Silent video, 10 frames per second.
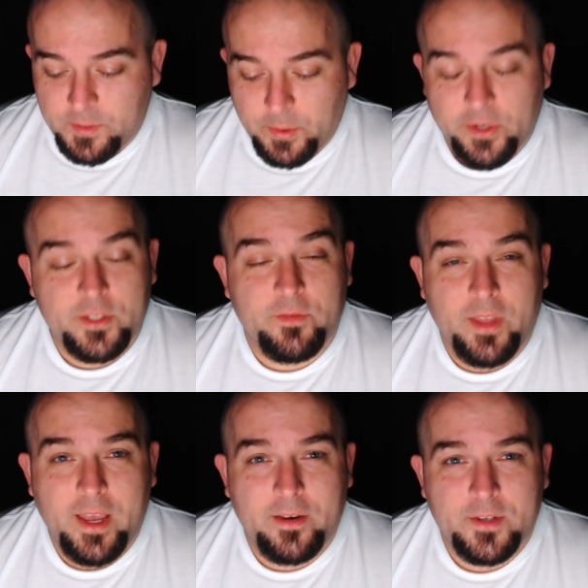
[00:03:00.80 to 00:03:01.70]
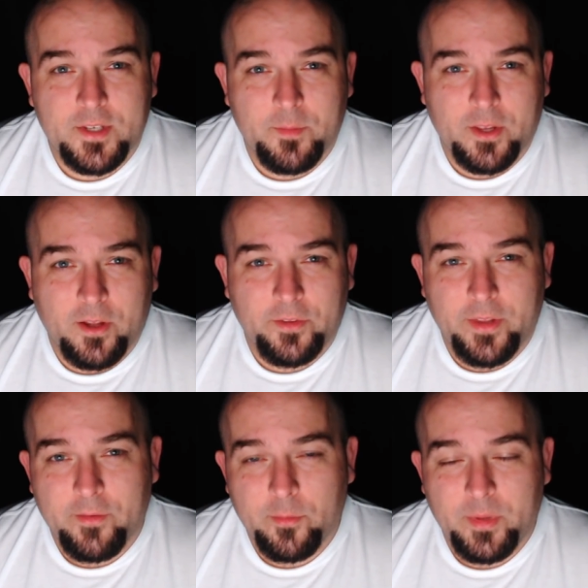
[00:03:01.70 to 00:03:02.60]
His experience of that is something I'll
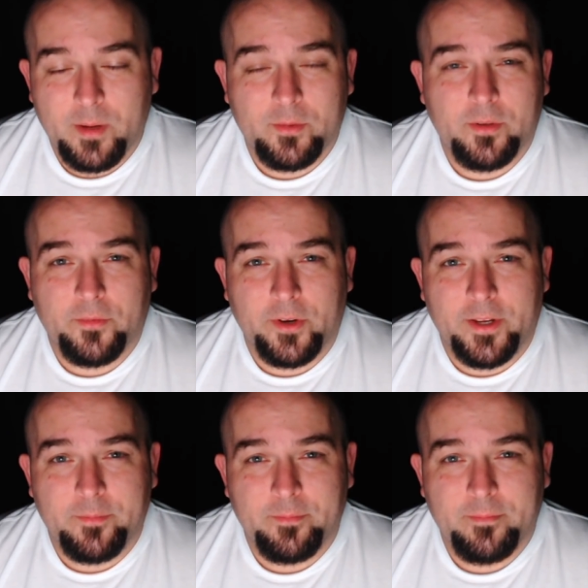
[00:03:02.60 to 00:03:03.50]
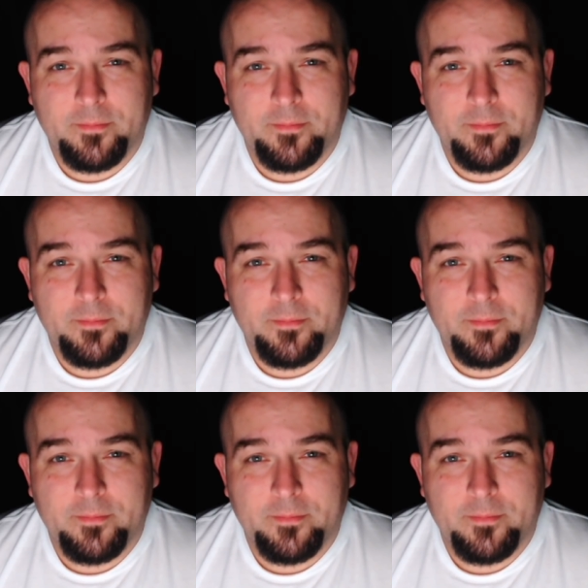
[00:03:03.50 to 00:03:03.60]
never be able to forget.